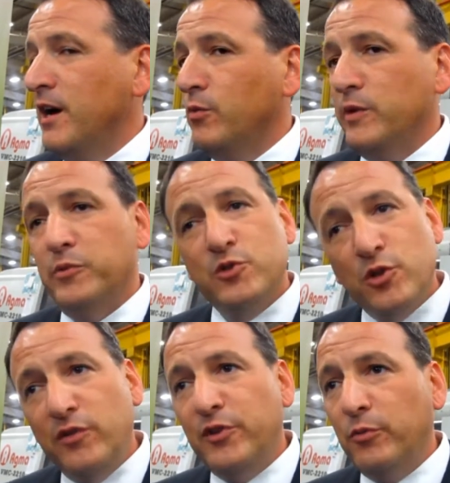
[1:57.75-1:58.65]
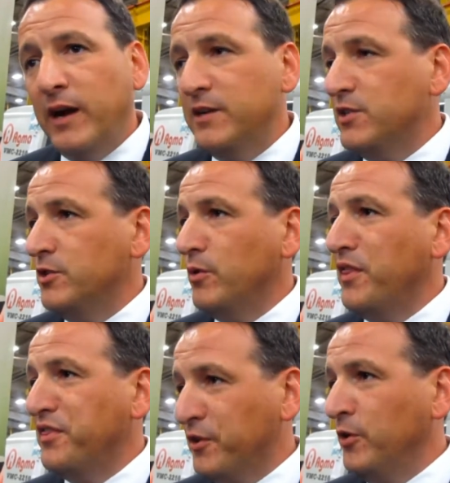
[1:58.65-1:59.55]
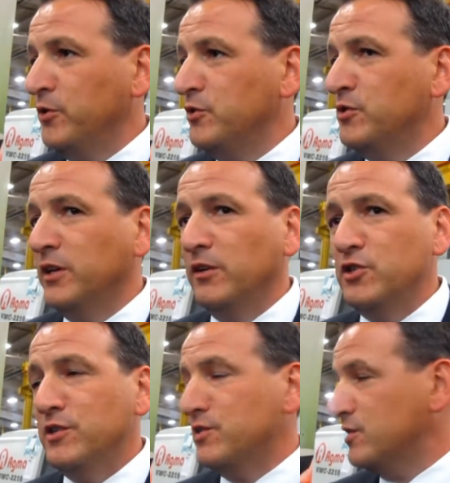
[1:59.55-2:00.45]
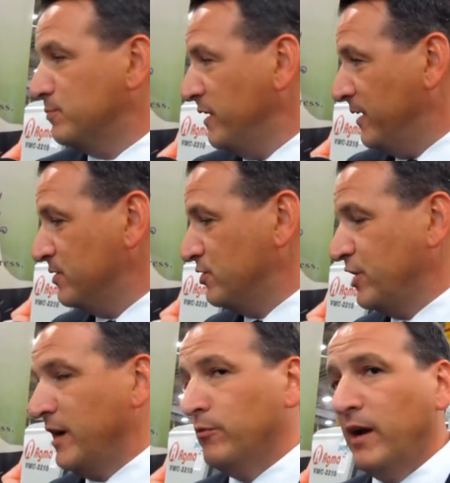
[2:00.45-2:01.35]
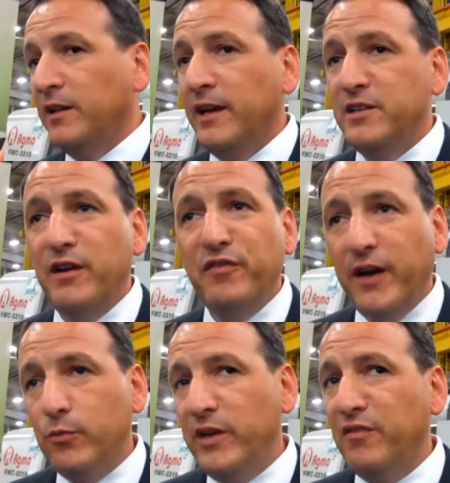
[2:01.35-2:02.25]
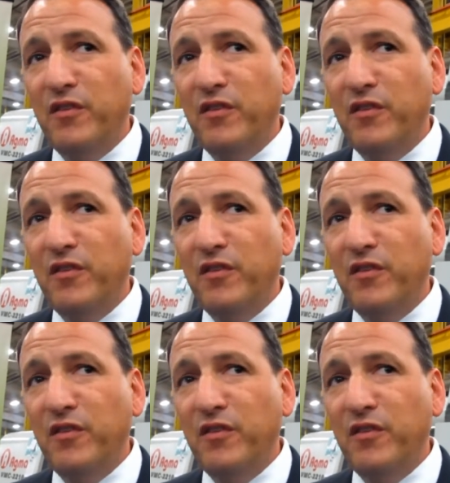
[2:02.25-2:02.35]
We reserve the right to do a thorough due diligence. As Jay rightly identified, we have a